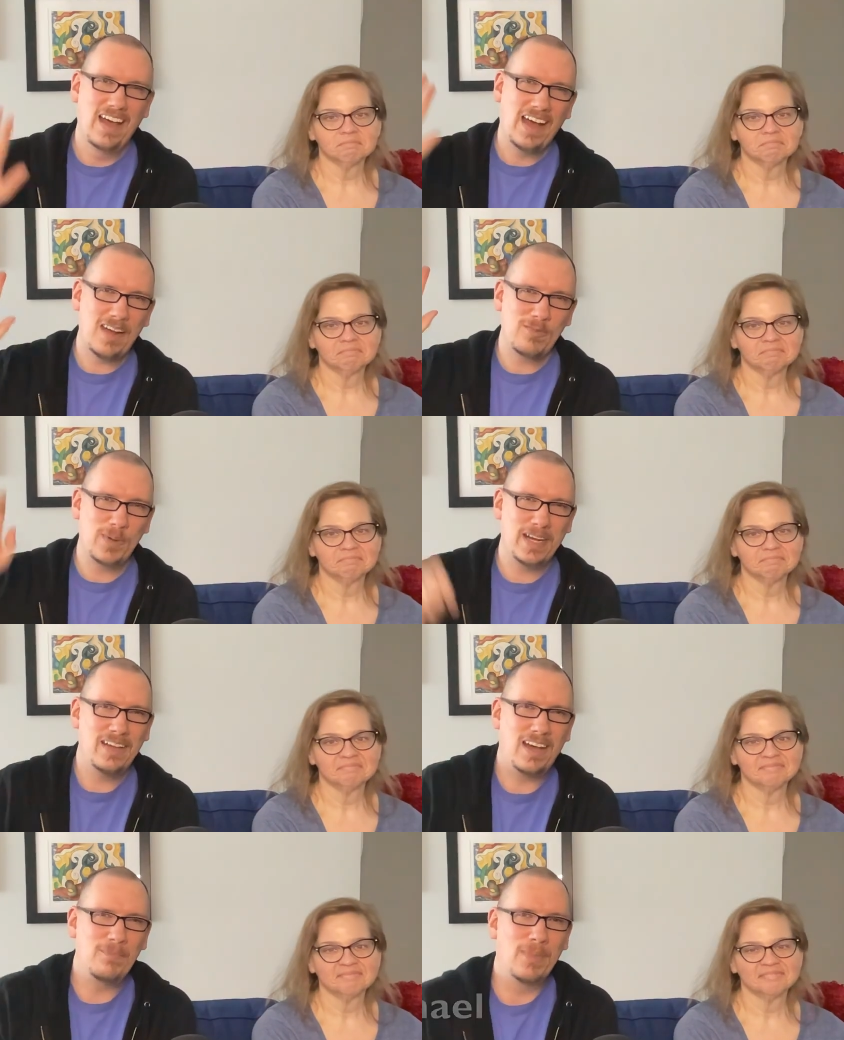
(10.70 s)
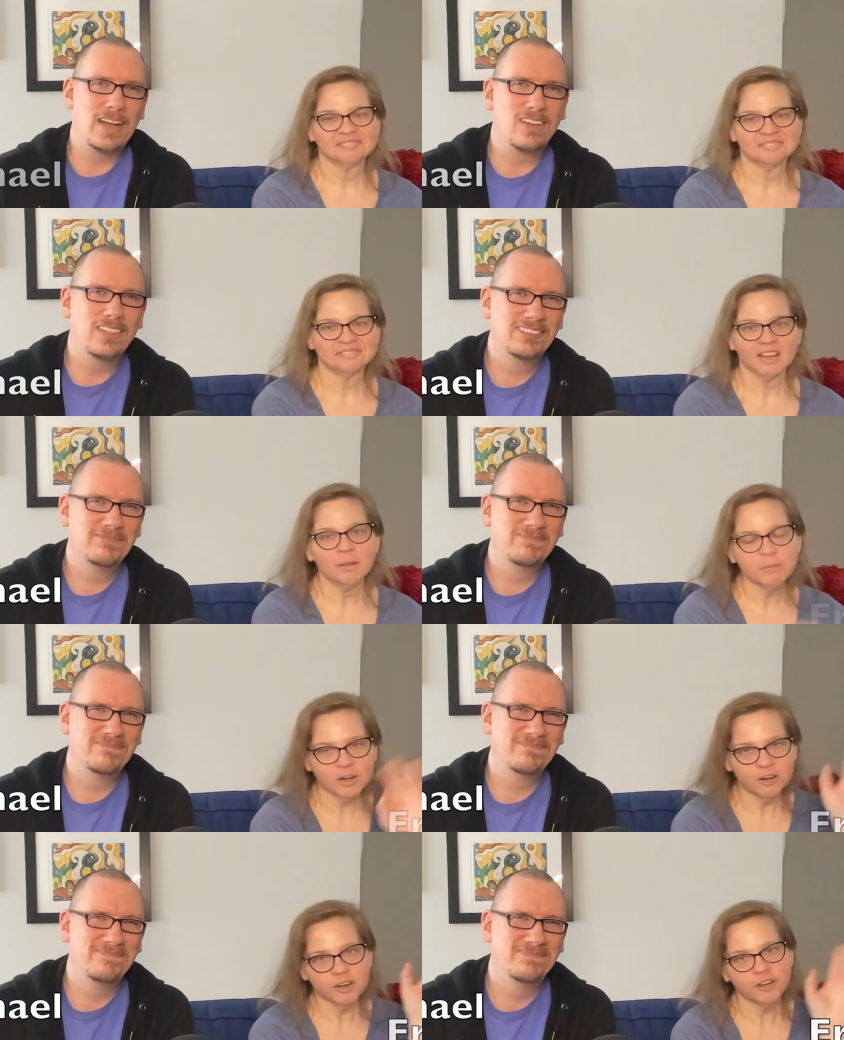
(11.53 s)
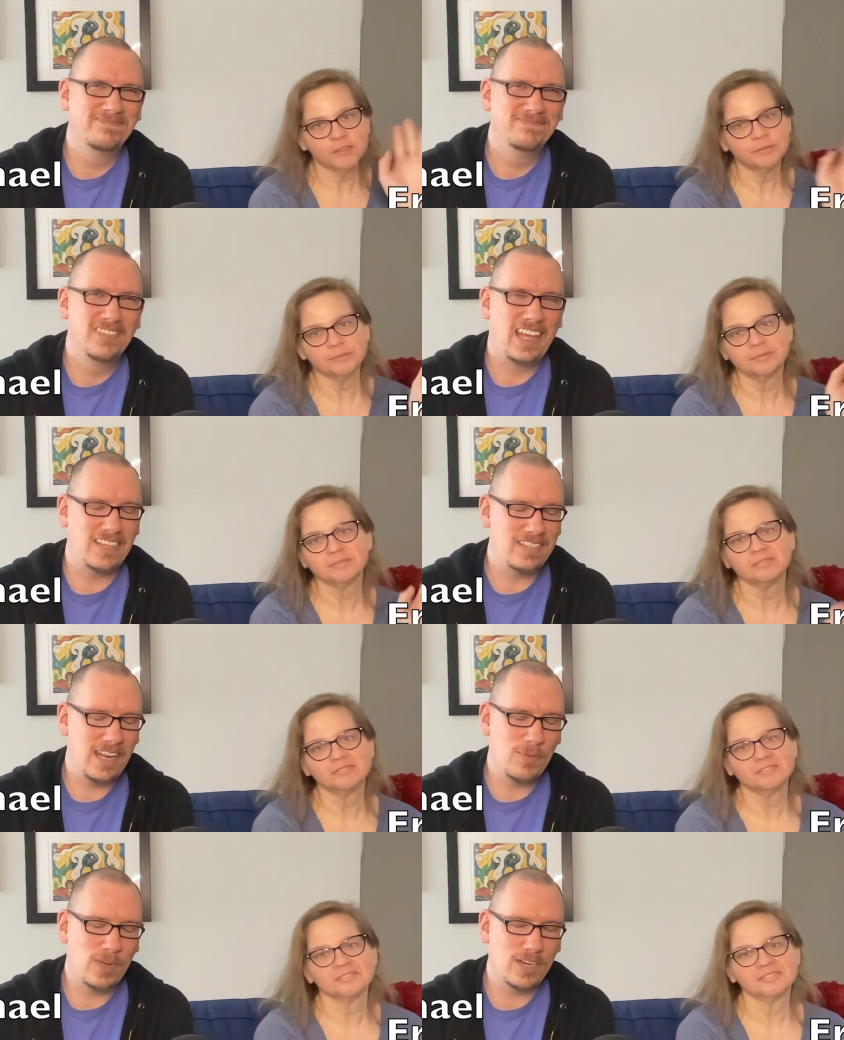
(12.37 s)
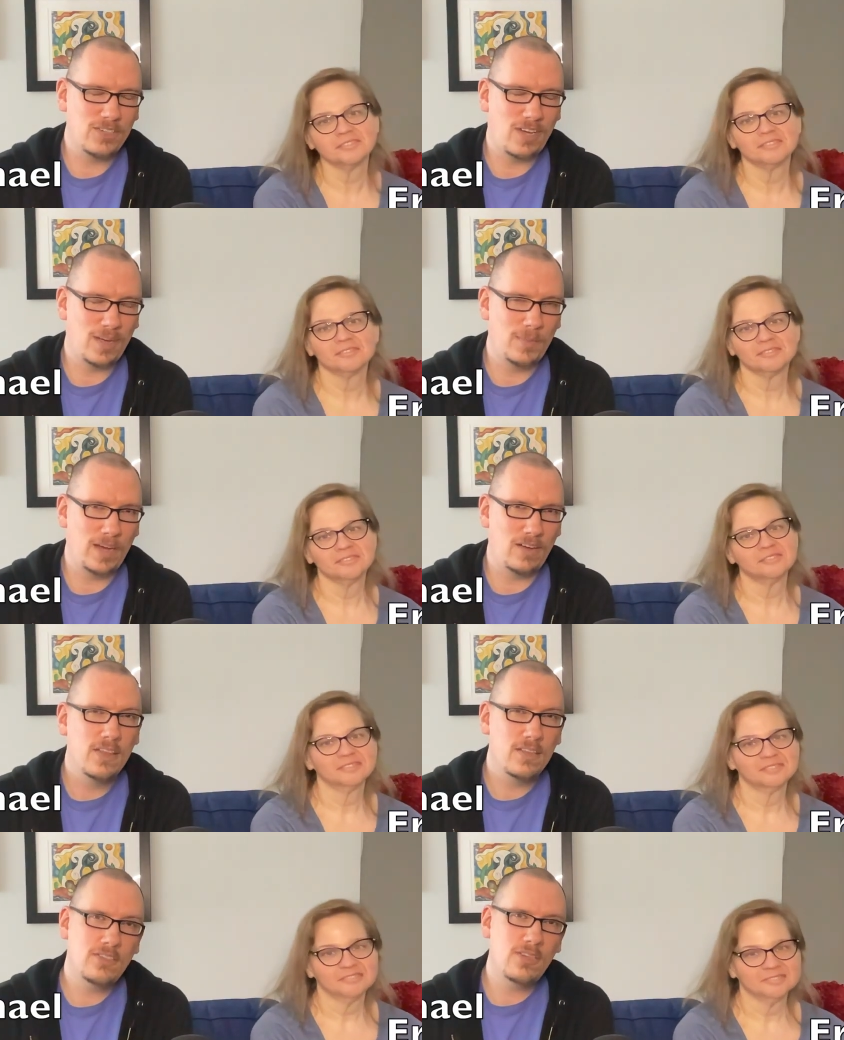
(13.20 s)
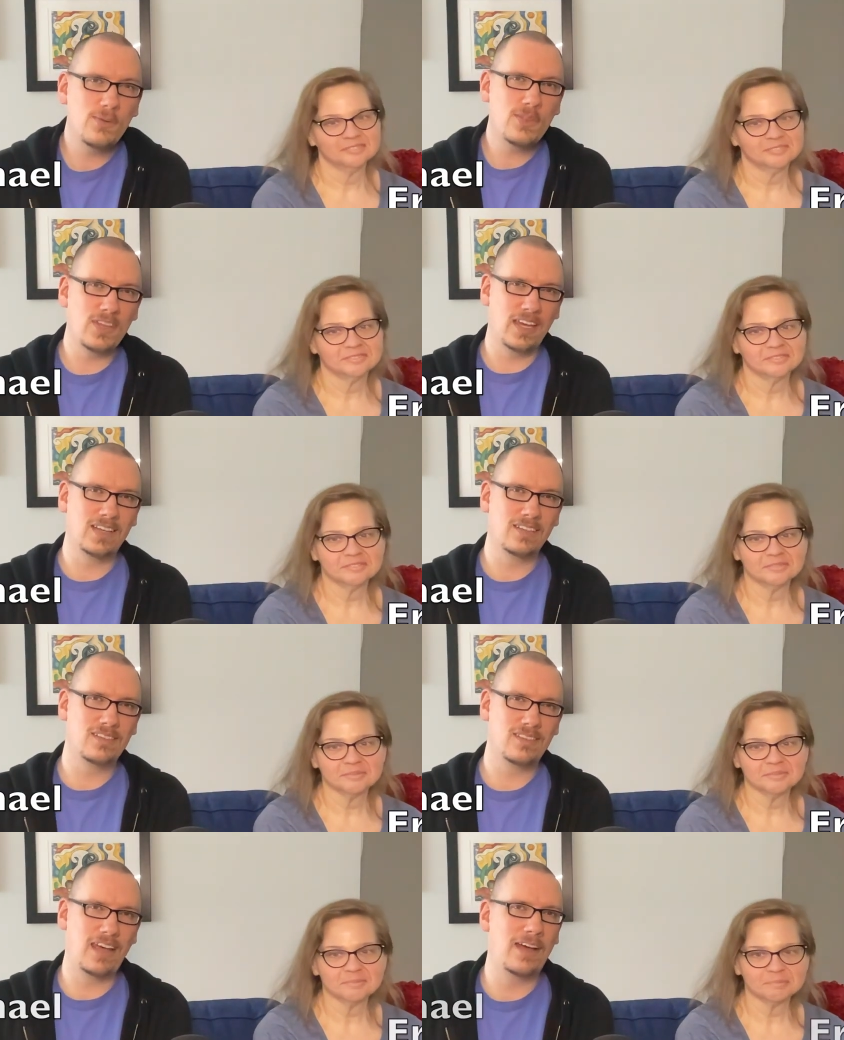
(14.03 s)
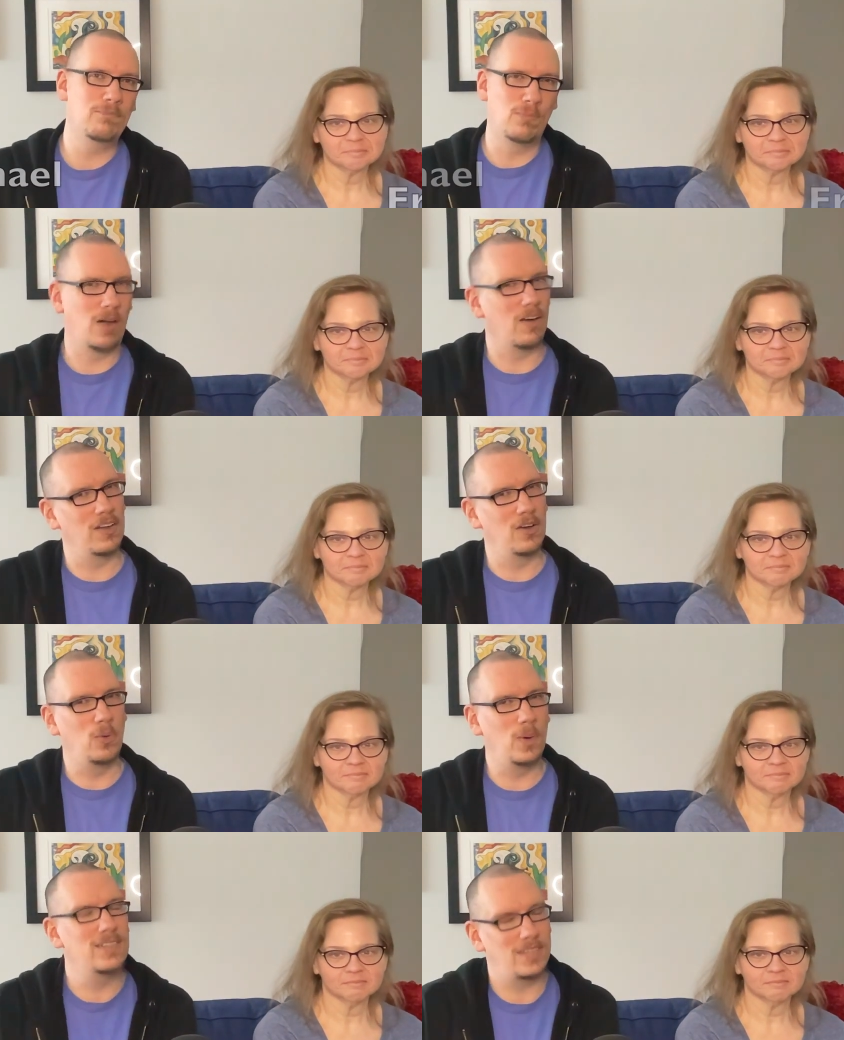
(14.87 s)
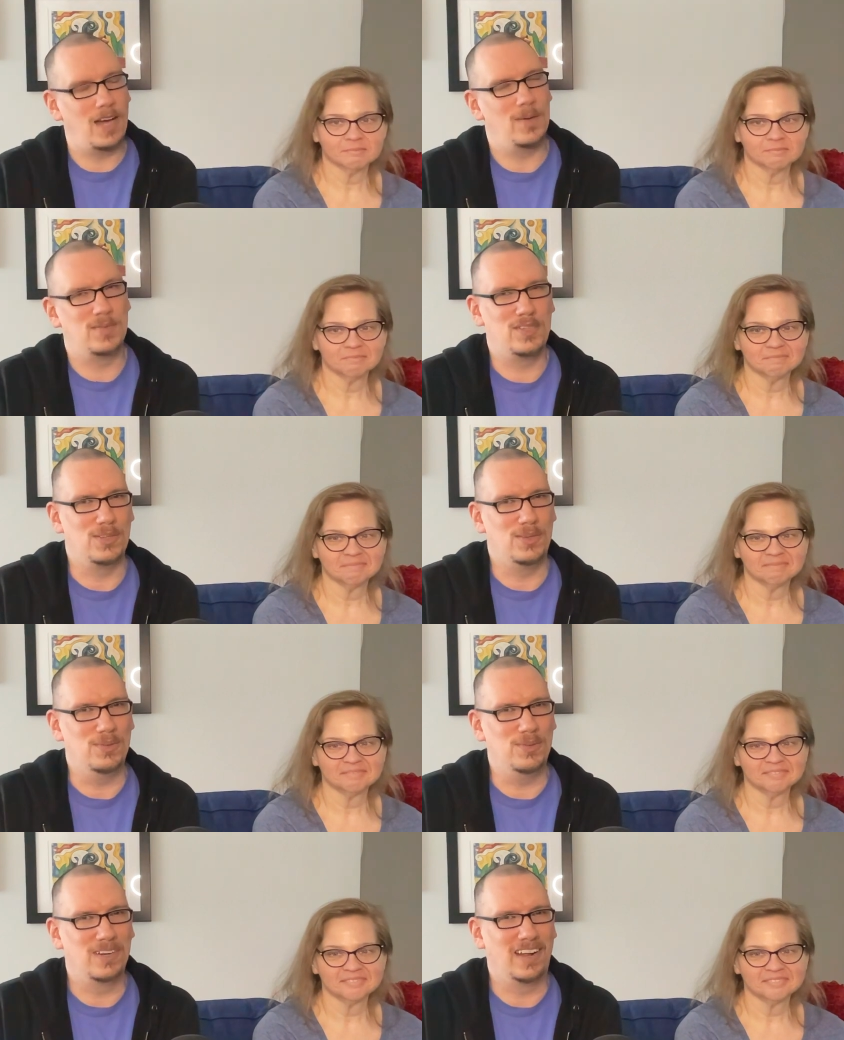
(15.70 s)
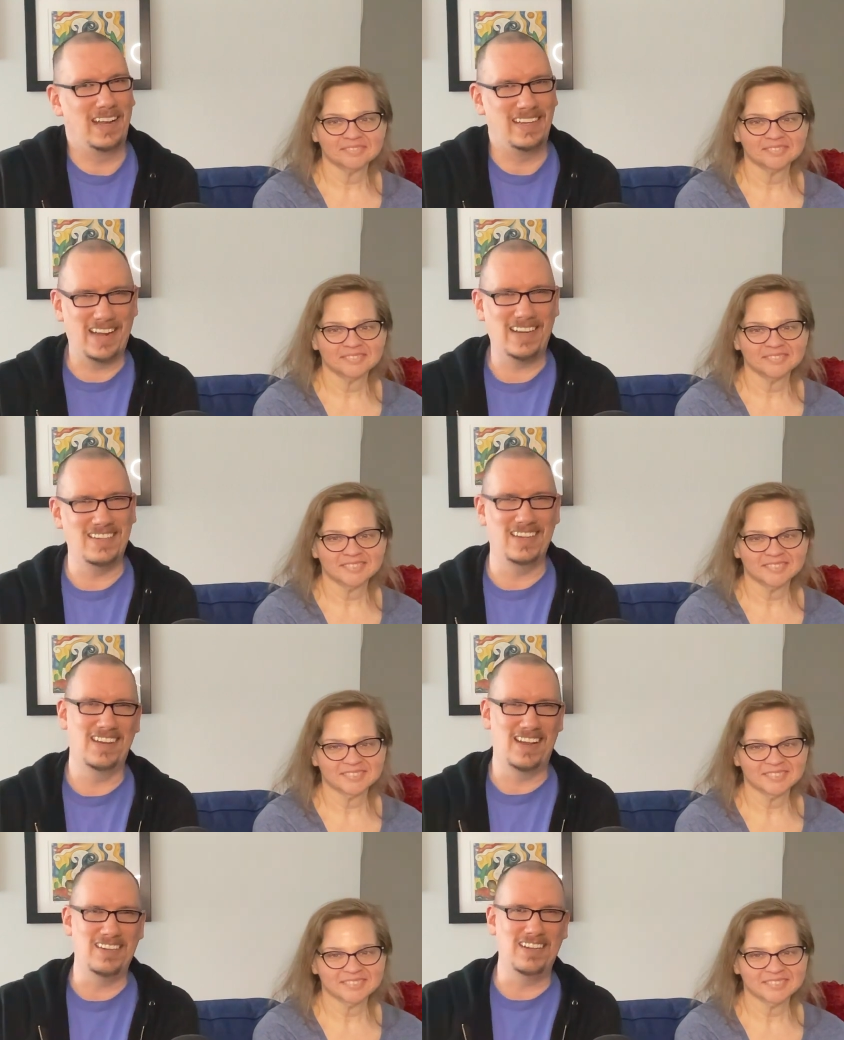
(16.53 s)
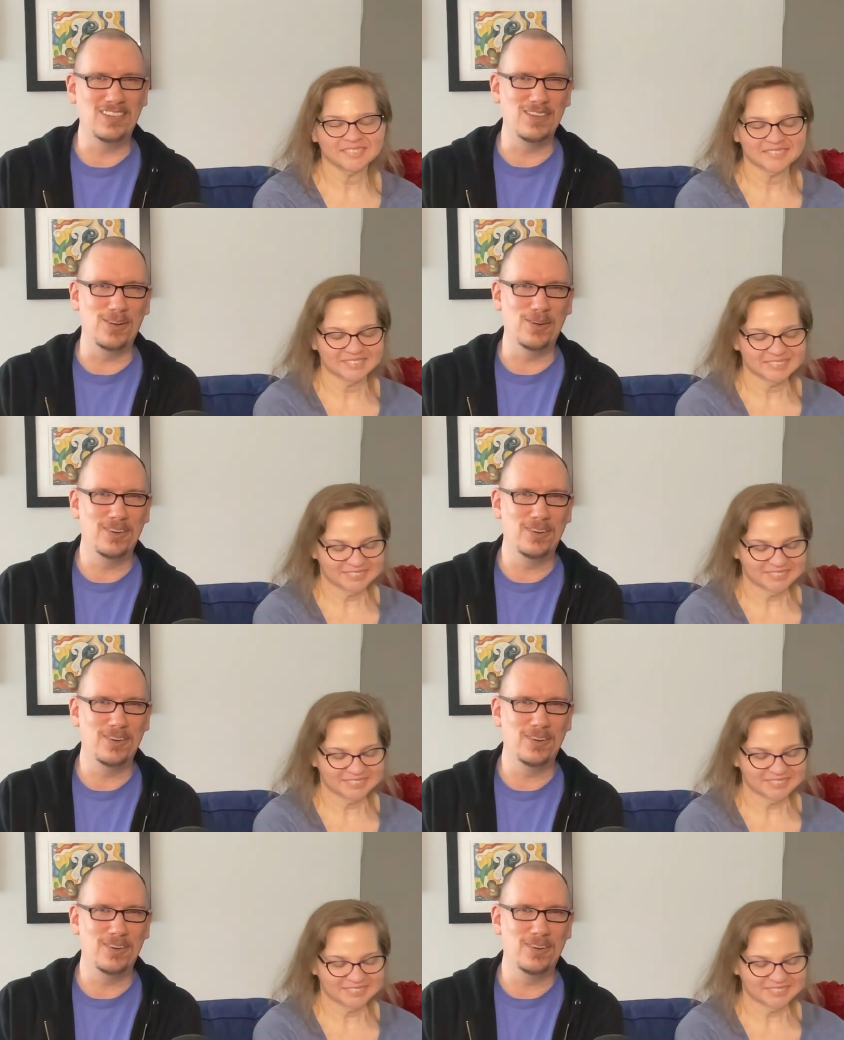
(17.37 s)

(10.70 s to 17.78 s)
Speaker 1: Hi, everybody. I'm Michael. I'm Erica. And today we're going to talk about the two things that Mario was up to in 1992.